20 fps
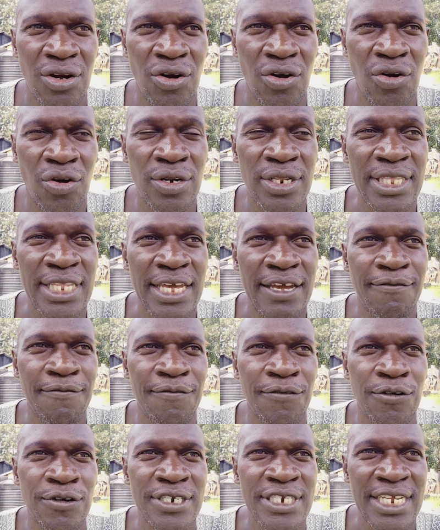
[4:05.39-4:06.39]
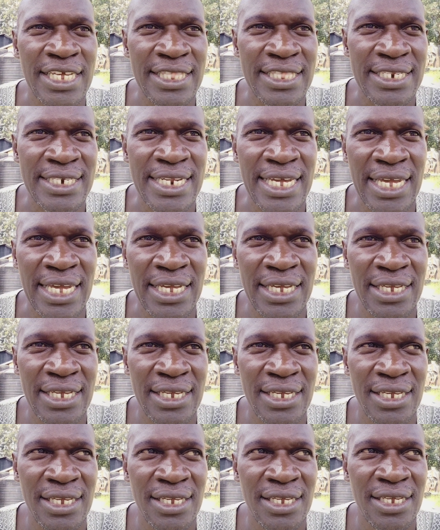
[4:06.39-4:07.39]
on the 14th day
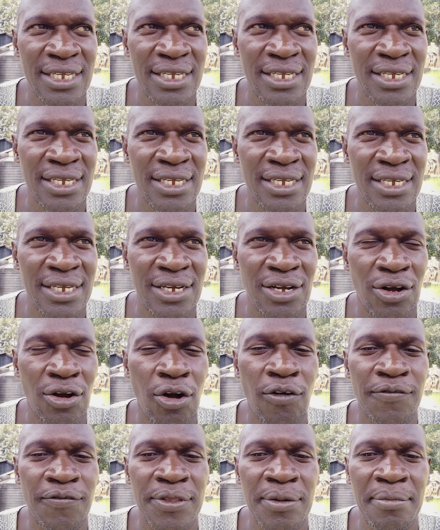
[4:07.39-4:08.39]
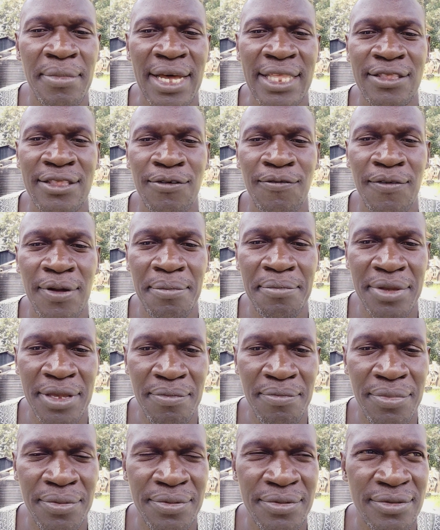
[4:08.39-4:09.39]
of the month of Abib.